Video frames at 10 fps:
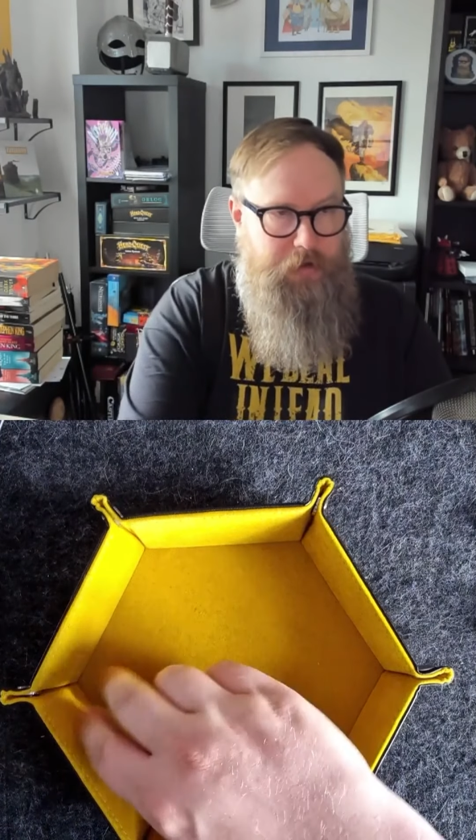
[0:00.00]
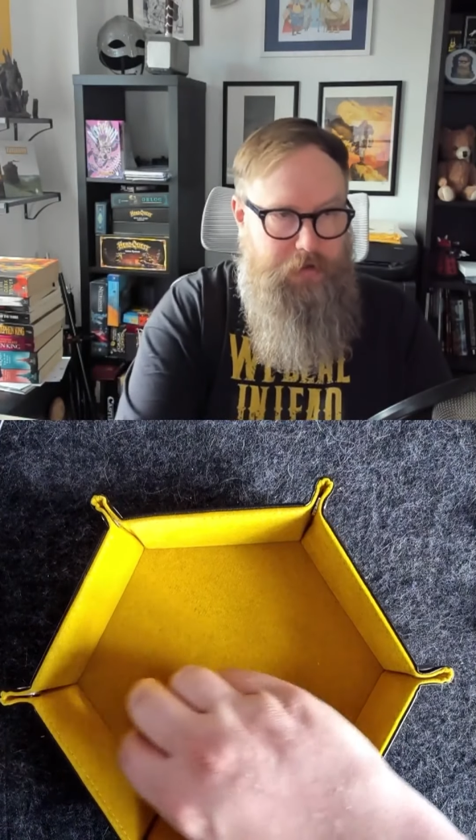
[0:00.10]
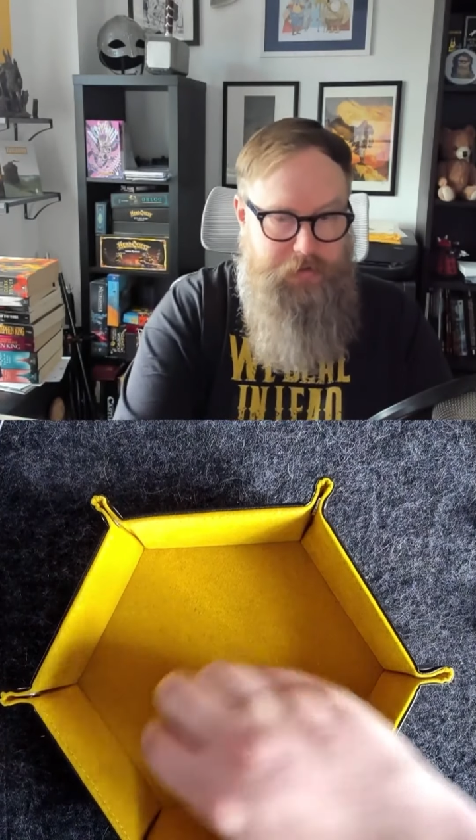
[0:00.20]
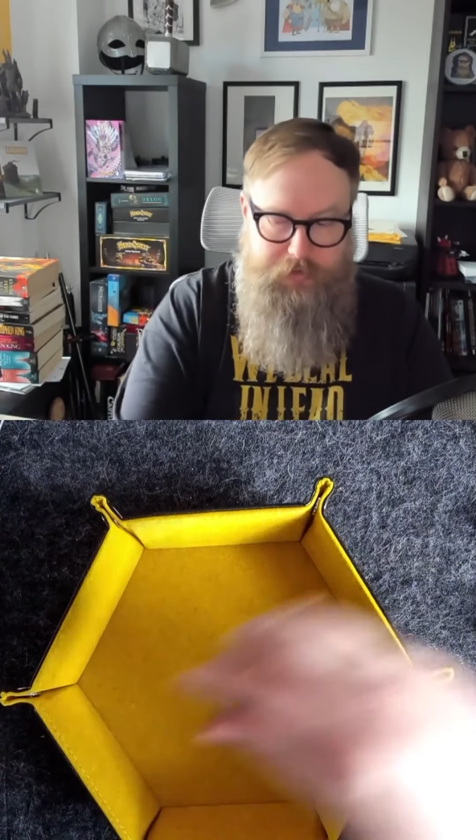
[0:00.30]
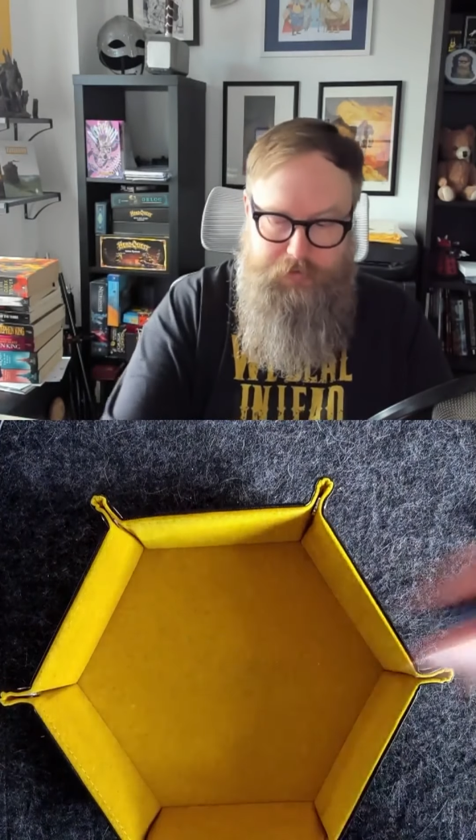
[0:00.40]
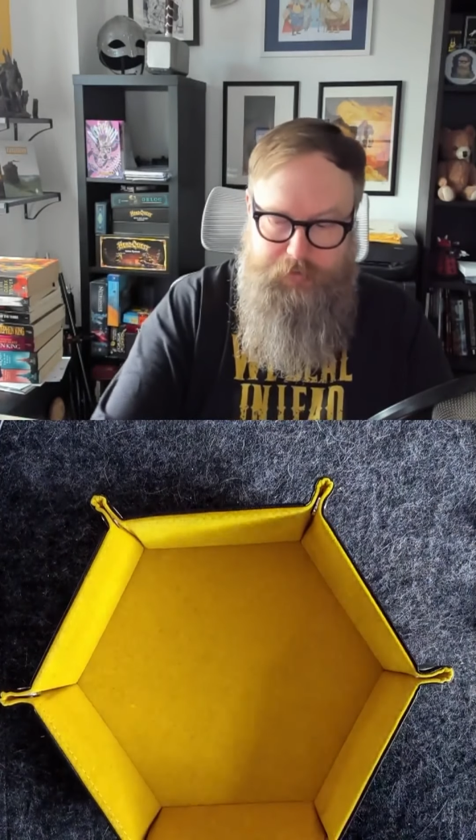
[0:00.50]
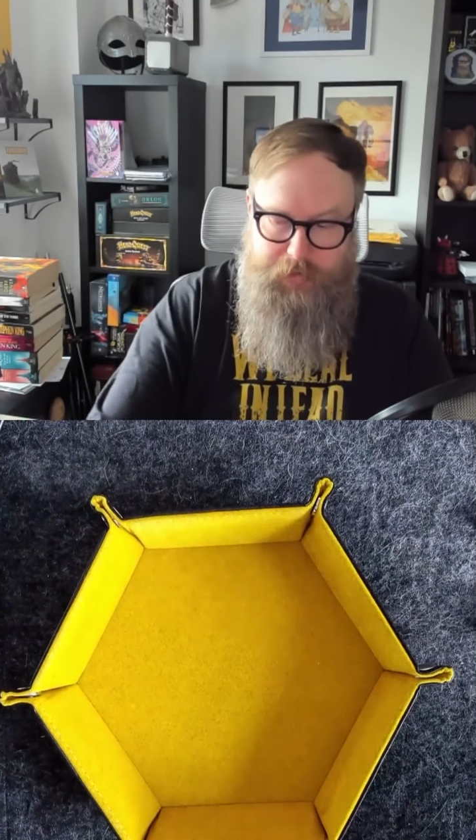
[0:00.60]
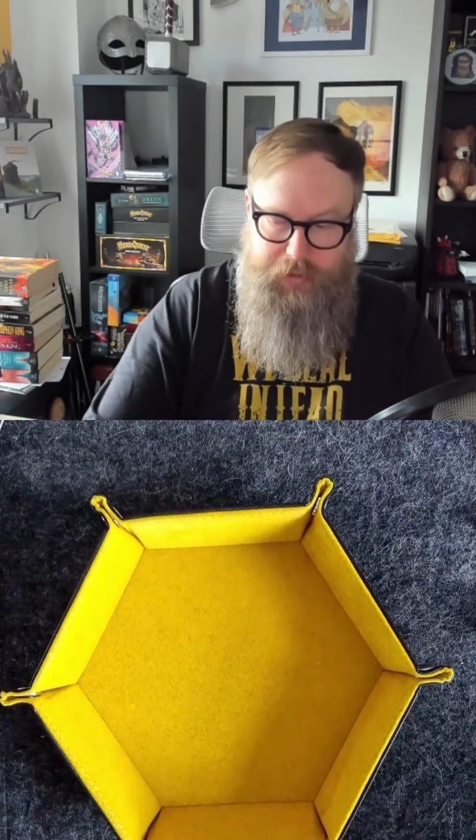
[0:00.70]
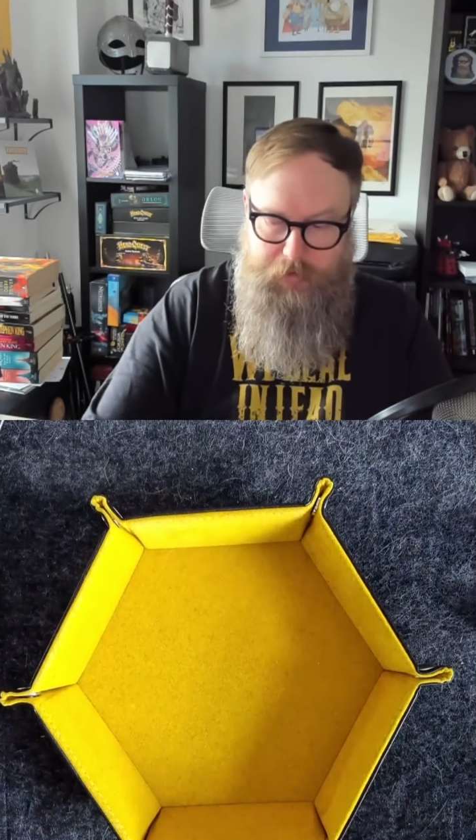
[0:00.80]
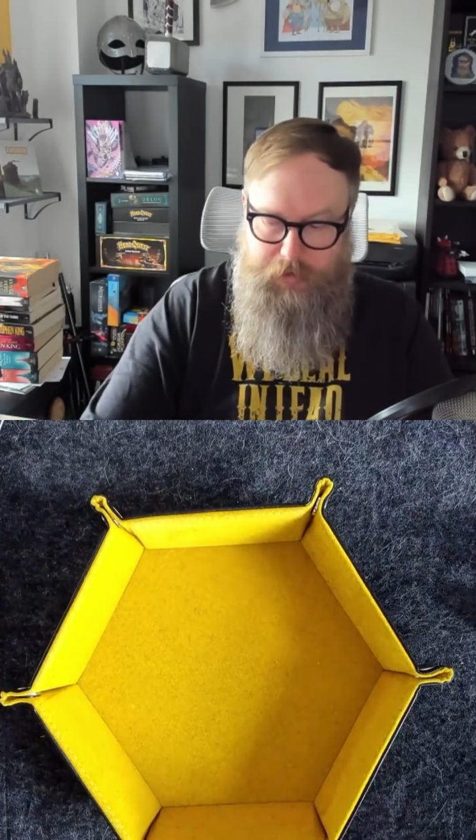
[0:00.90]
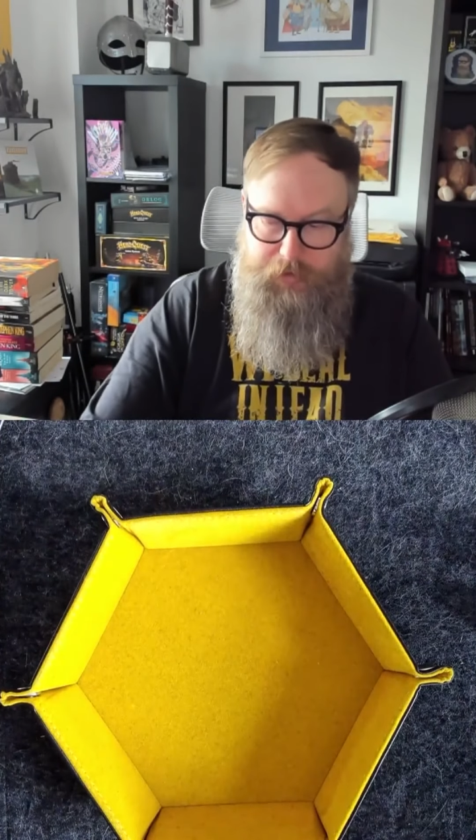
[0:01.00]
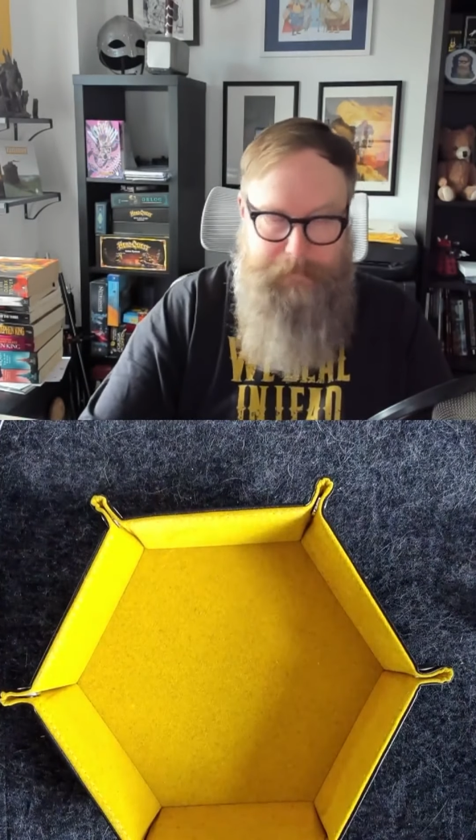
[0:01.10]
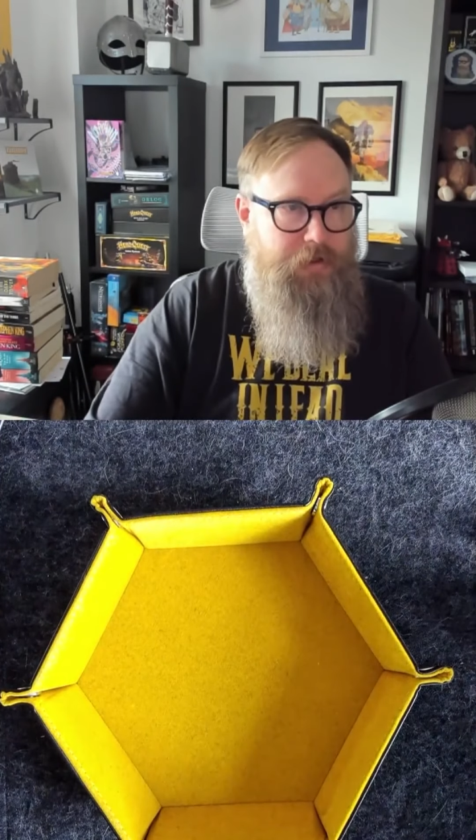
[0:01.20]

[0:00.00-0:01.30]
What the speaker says: does Charisma carry.